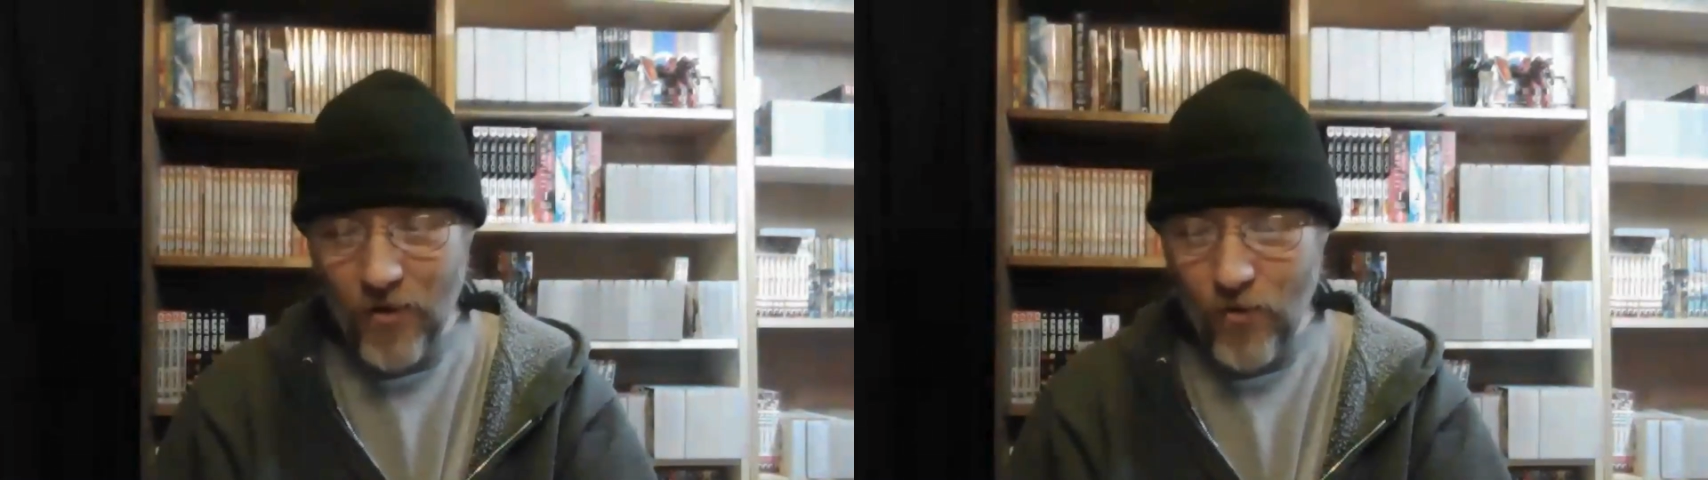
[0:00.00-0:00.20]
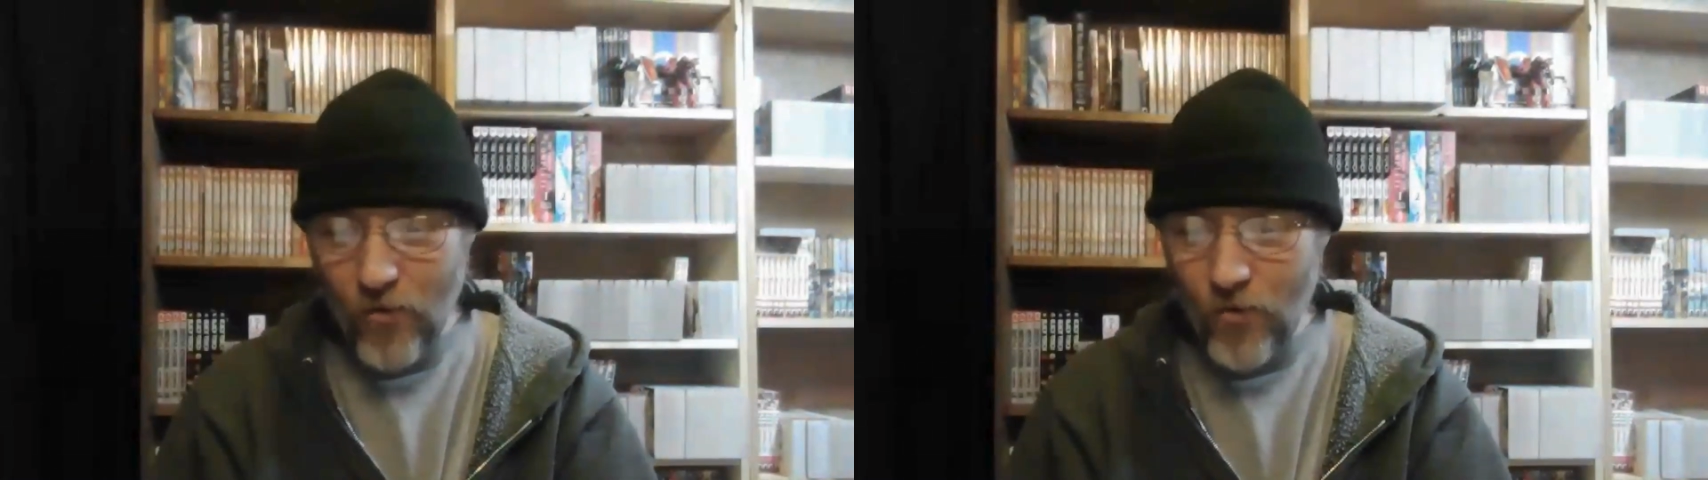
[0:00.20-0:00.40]

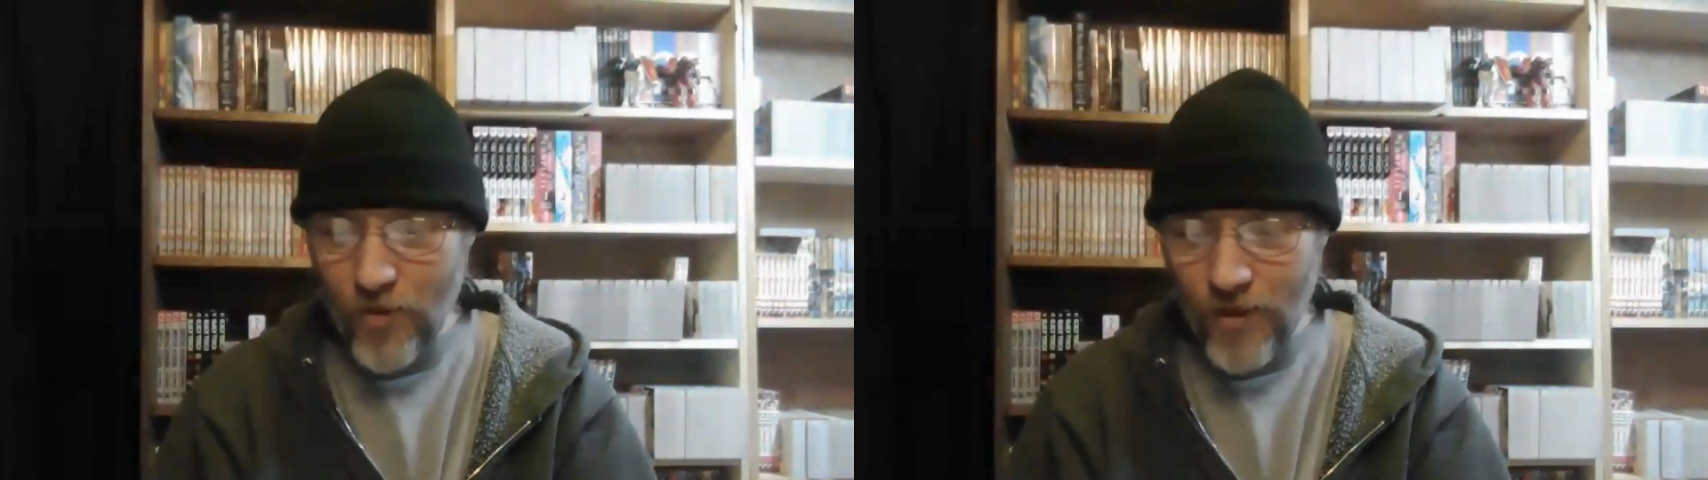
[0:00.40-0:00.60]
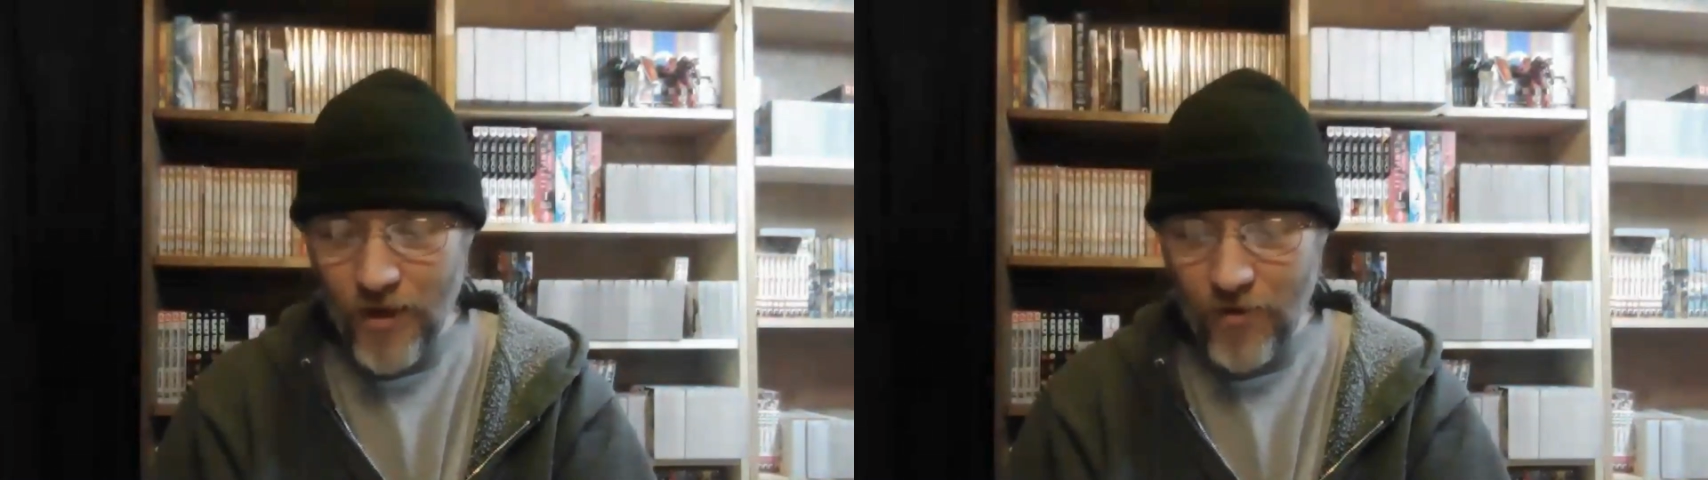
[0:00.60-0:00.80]
hole
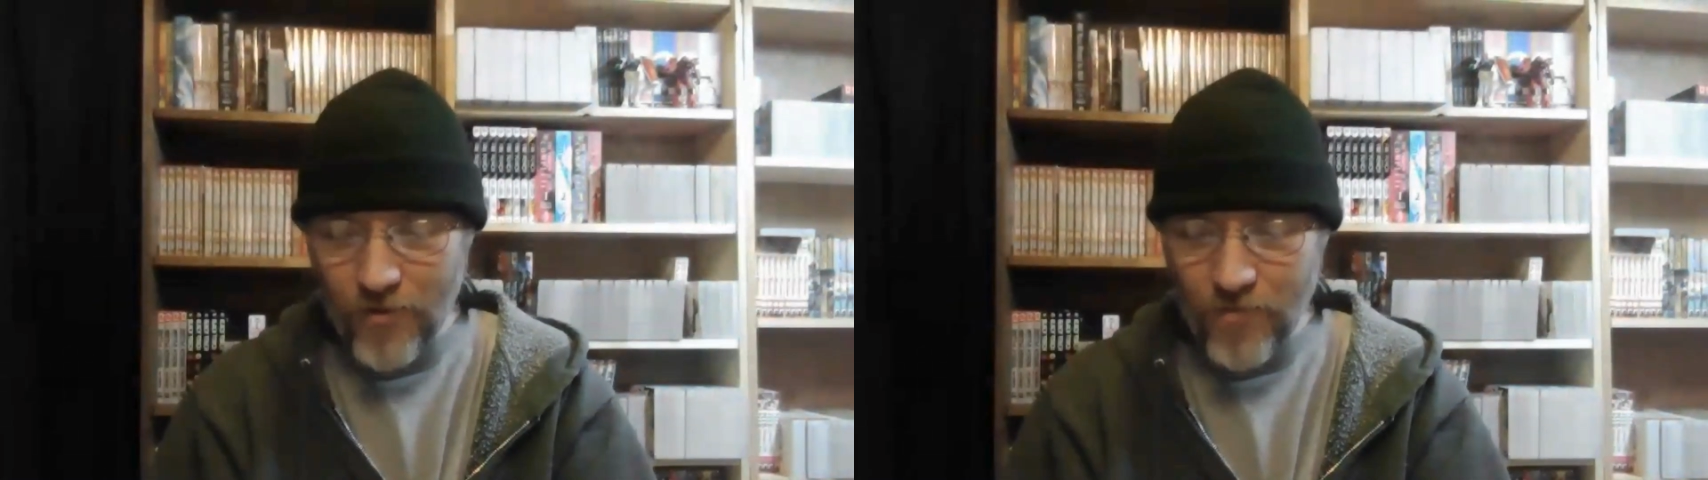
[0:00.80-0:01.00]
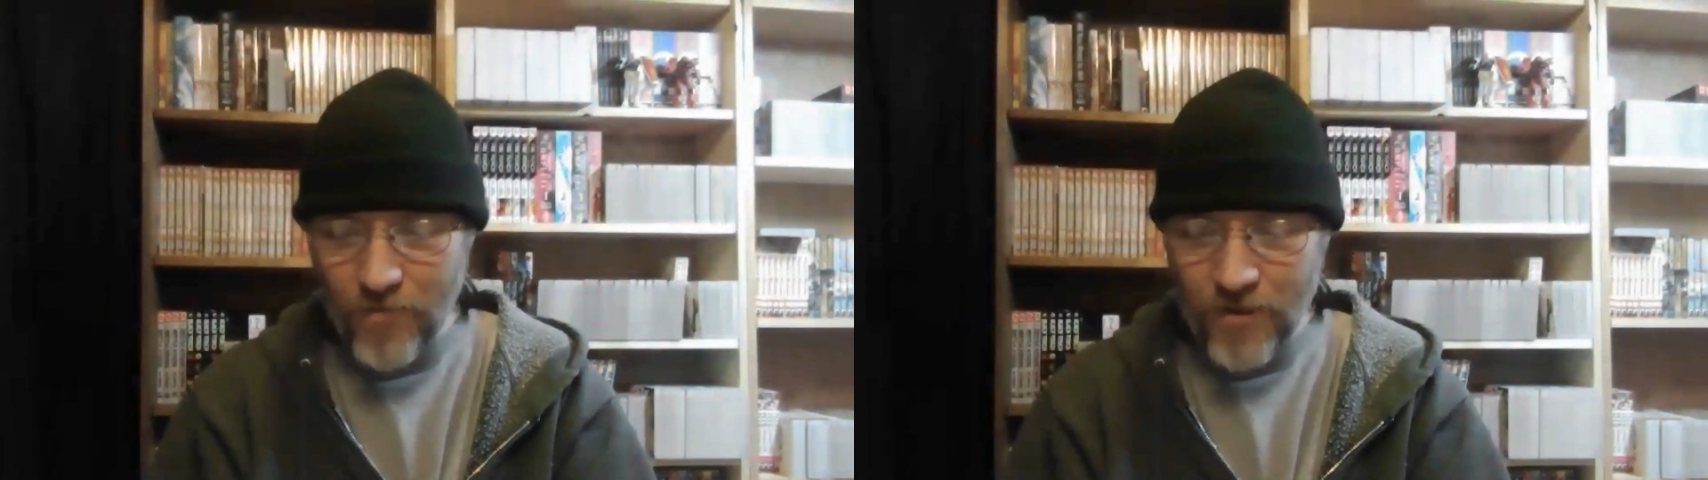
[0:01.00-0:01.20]
that I
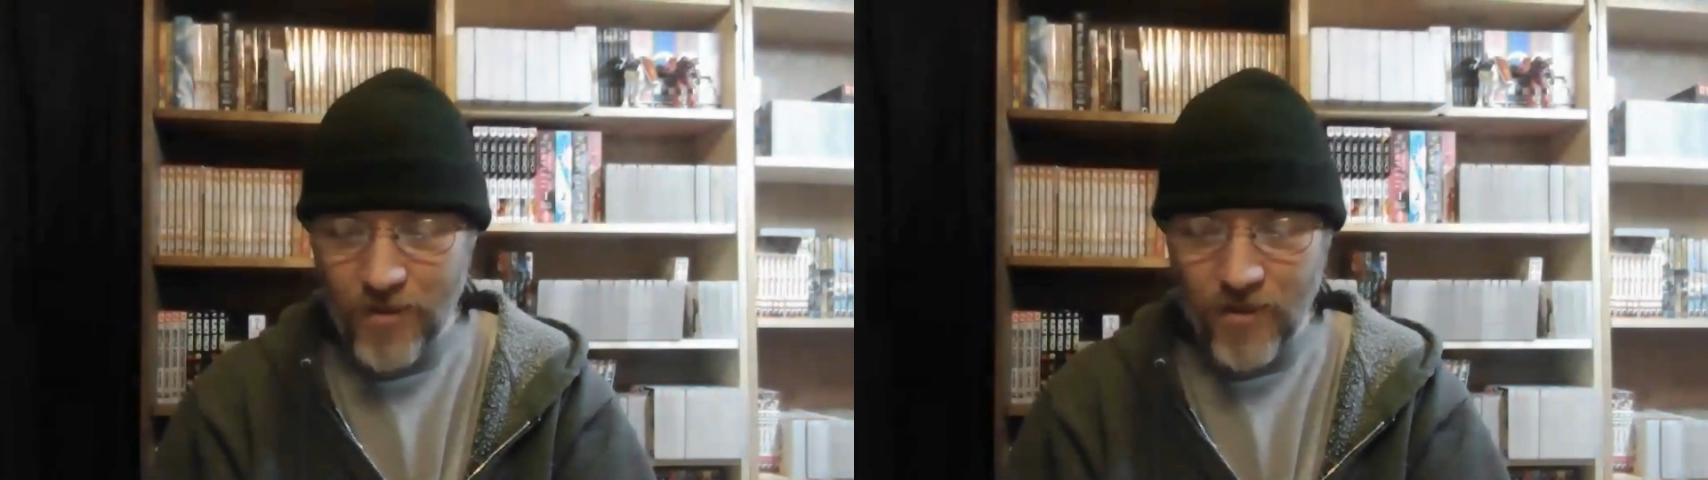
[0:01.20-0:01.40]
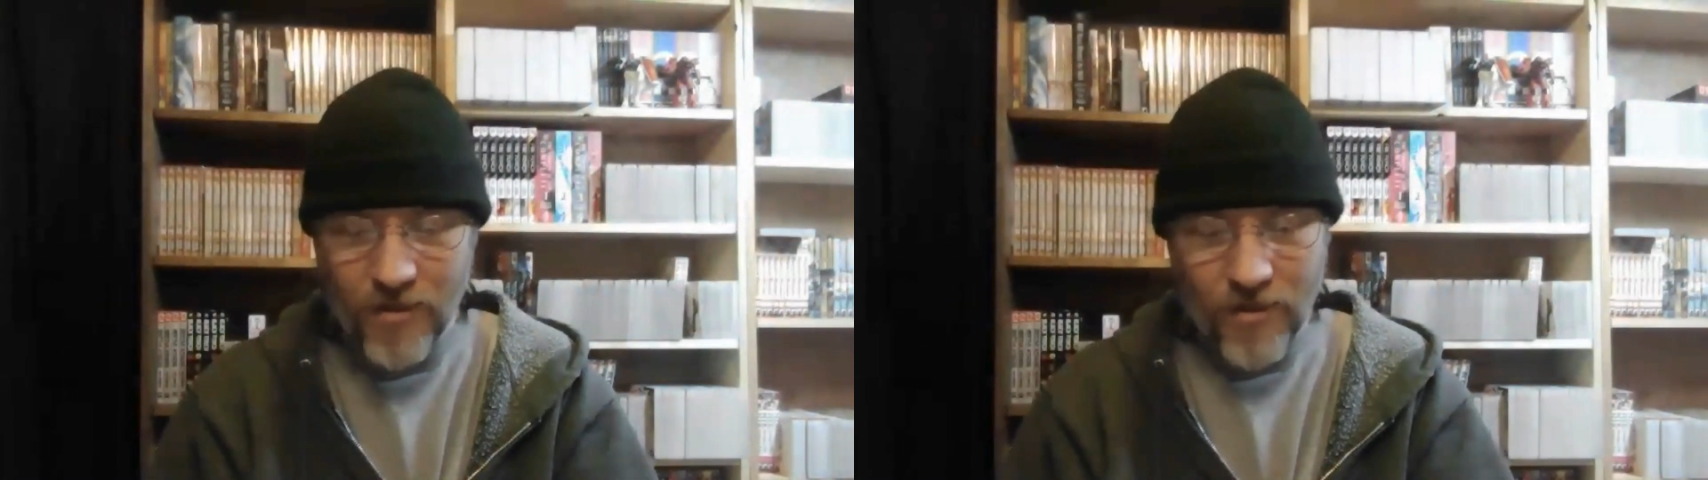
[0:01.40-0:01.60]
was missing because